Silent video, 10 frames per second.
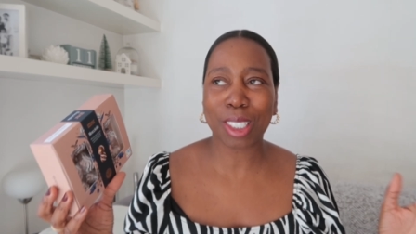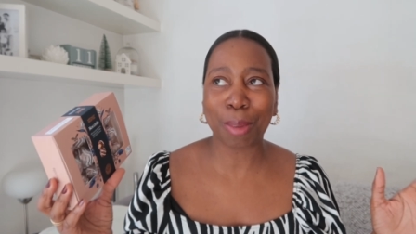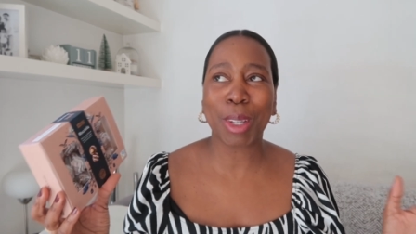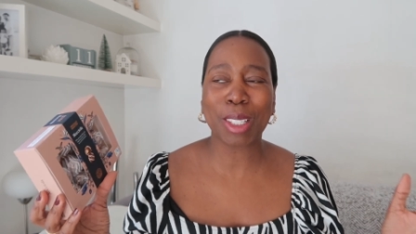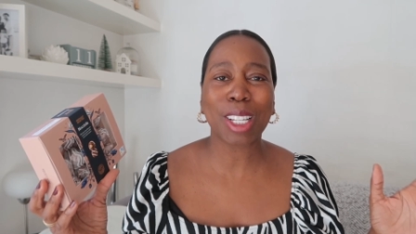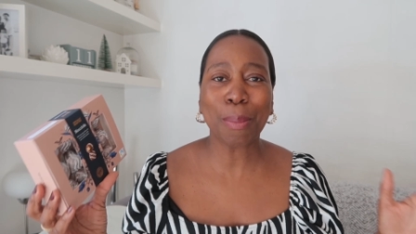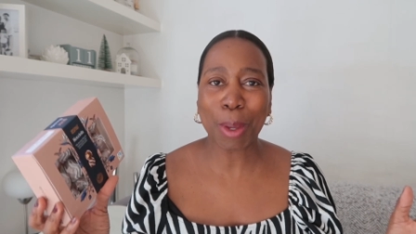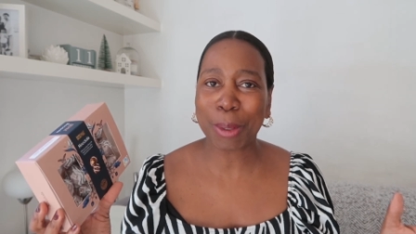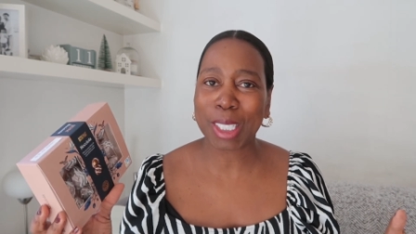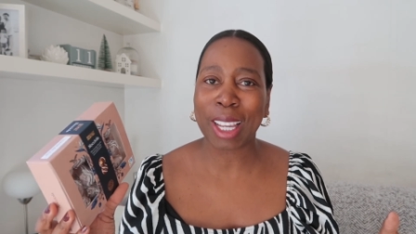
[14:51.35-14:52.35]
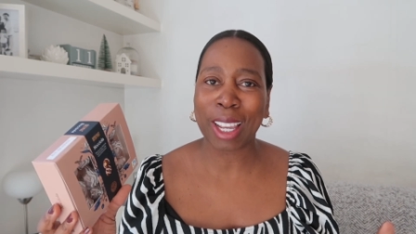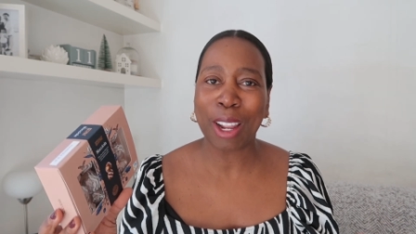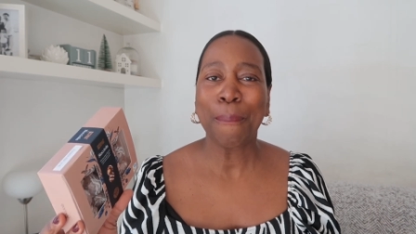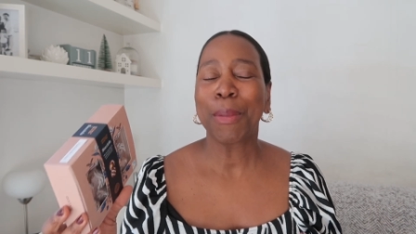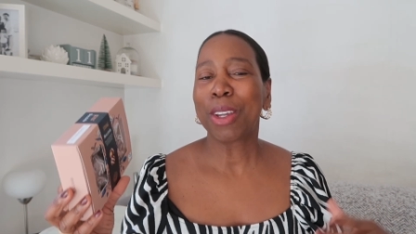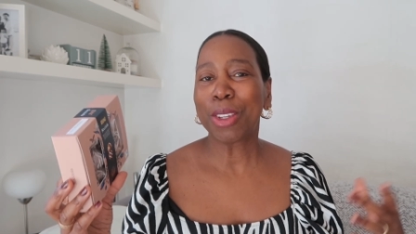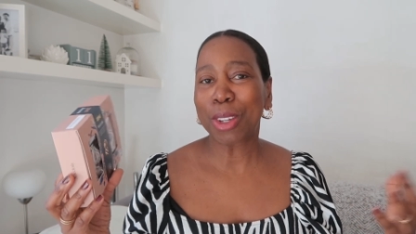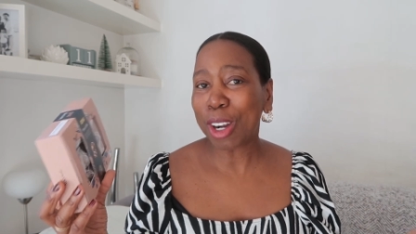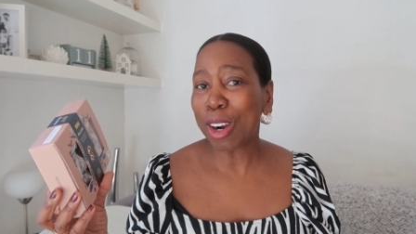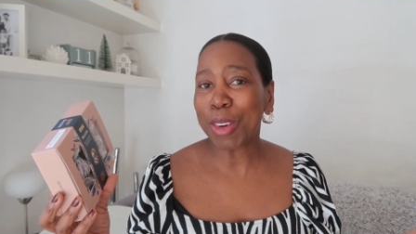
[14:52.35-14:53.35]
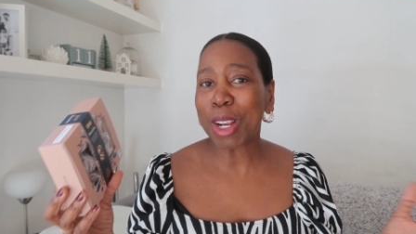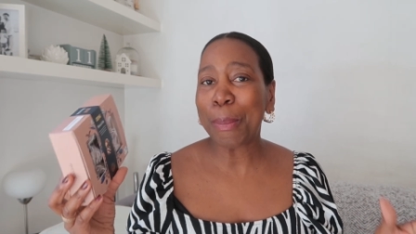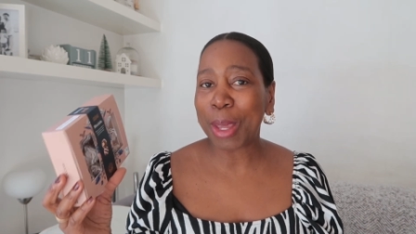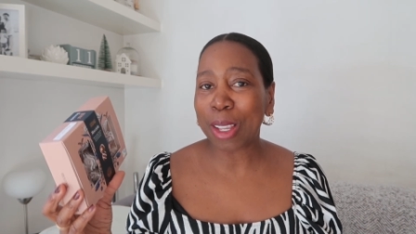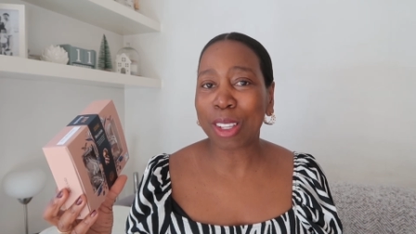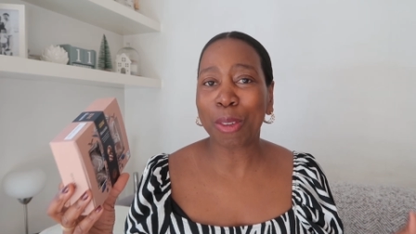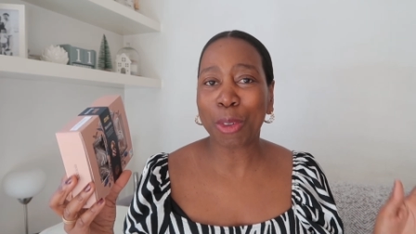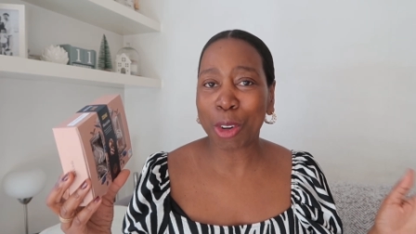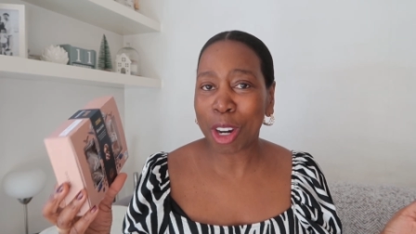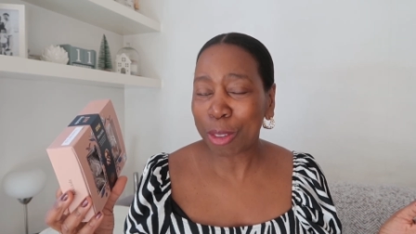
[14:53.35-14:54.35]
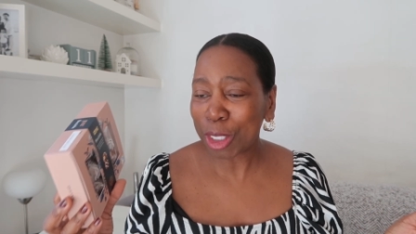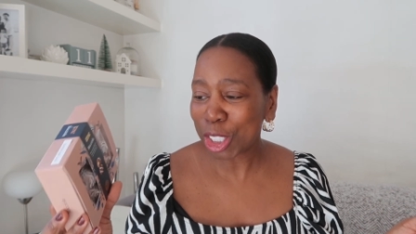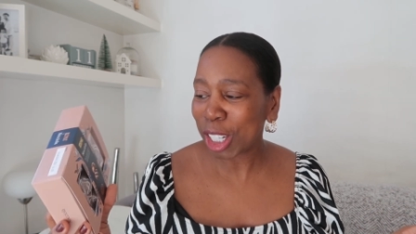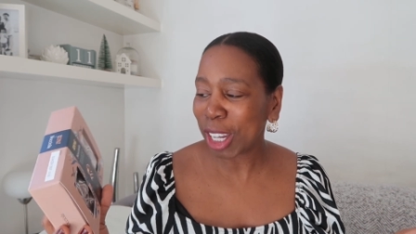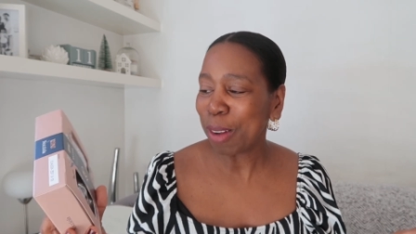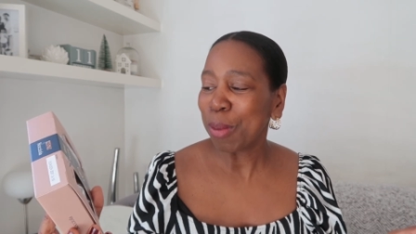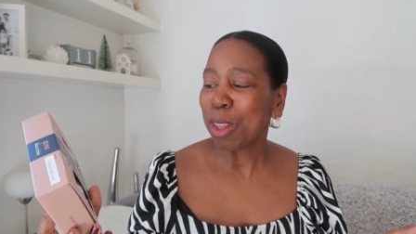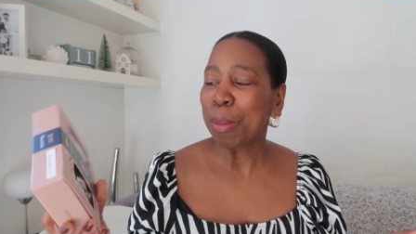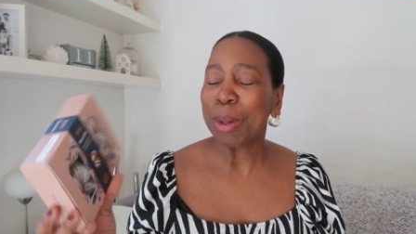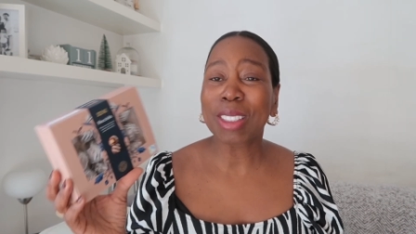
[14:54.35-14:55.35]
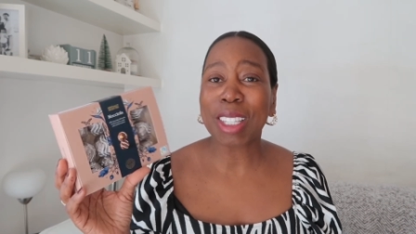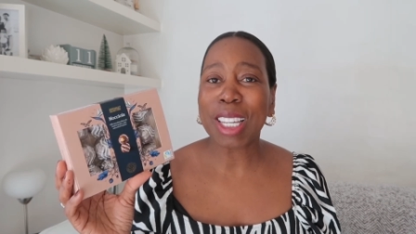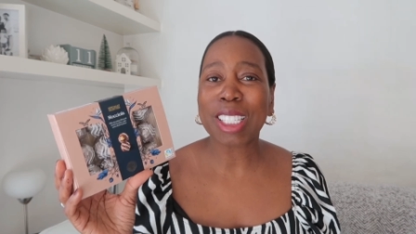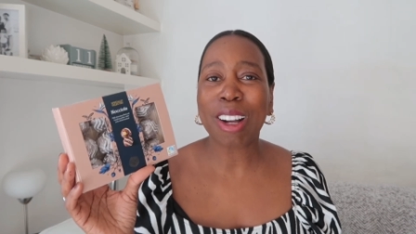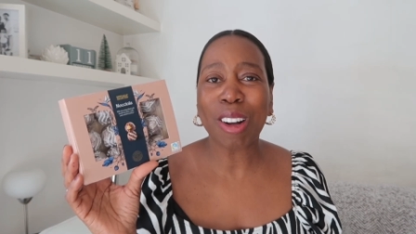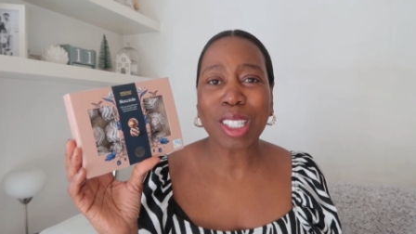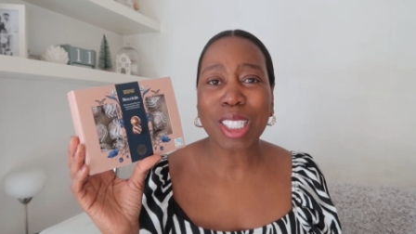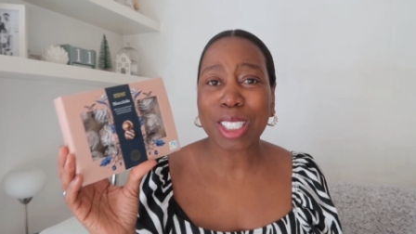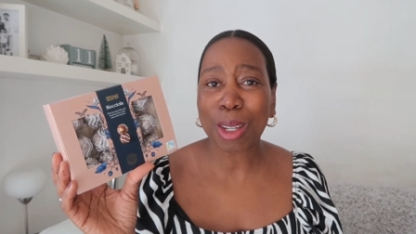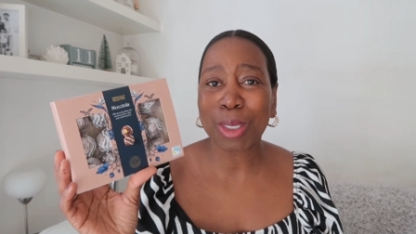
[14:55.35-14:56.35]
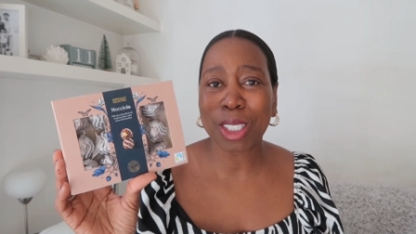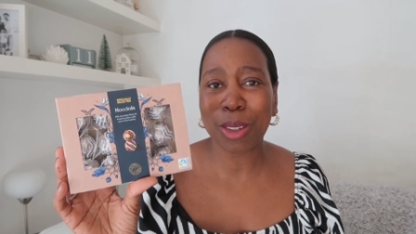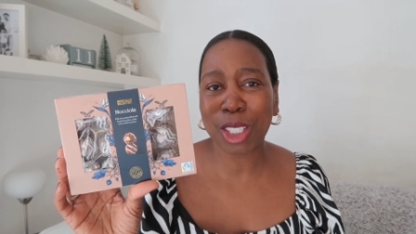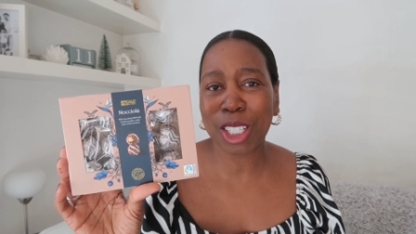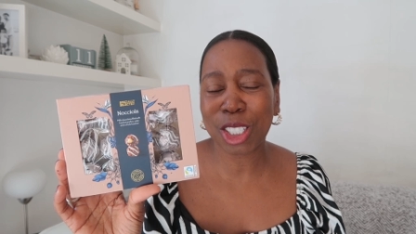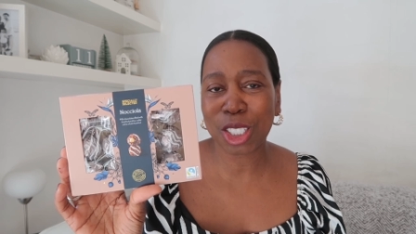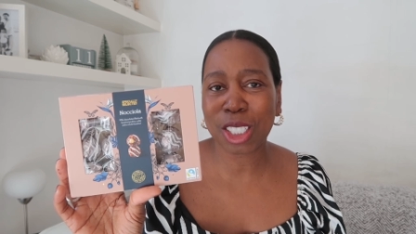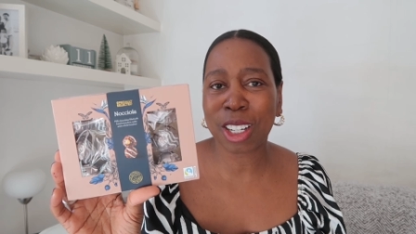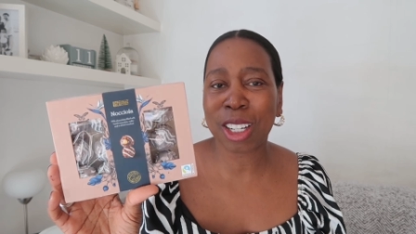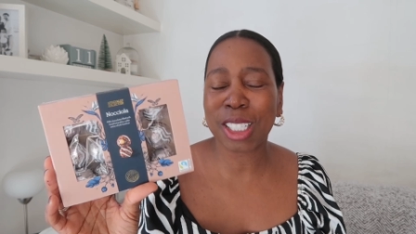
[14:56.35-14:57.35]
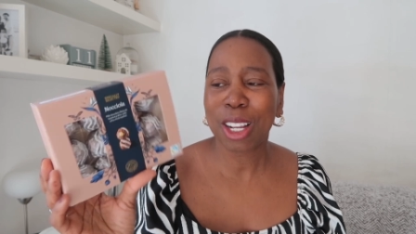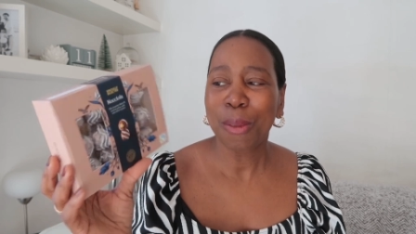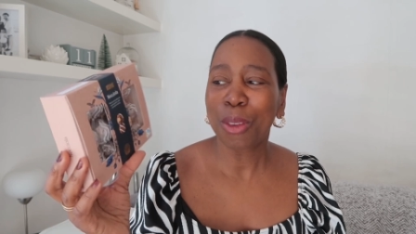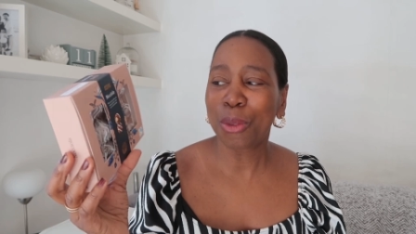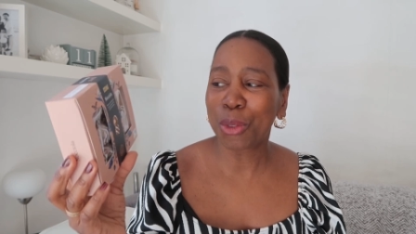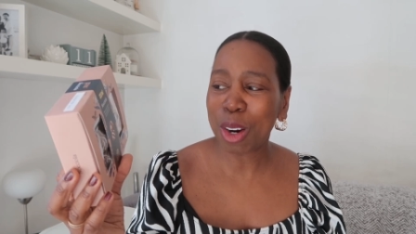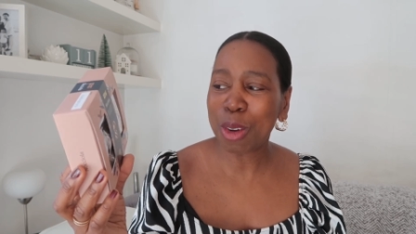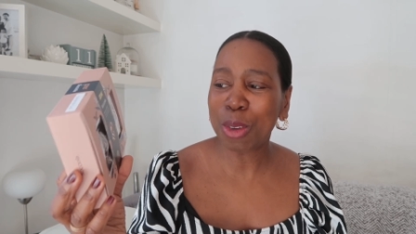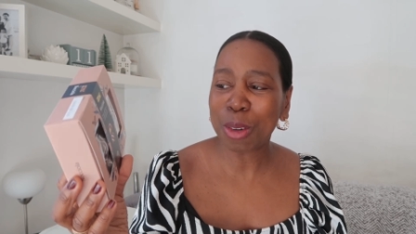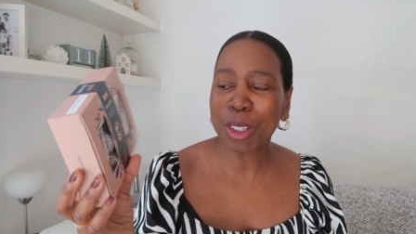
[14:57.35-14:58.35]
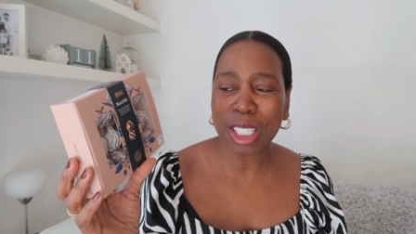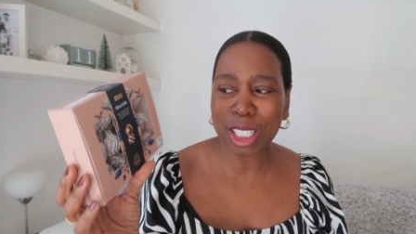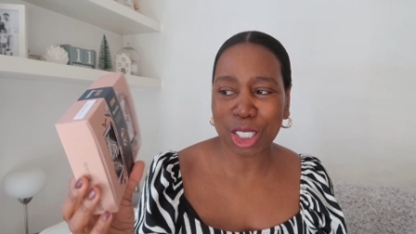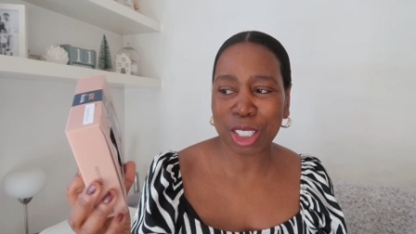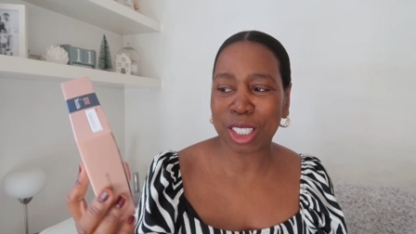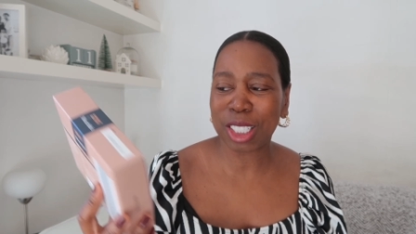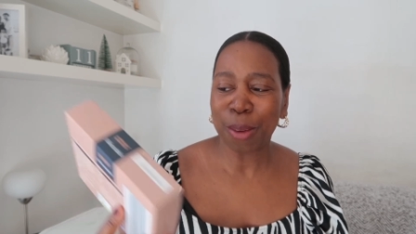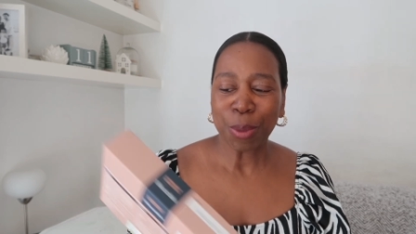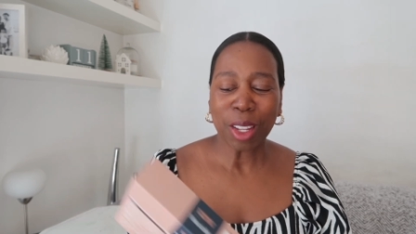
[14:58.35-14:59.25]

I mean, some people say you can't really beat the Ferrero Rocher, but these are so, so delicious, guys. Very, very delicious.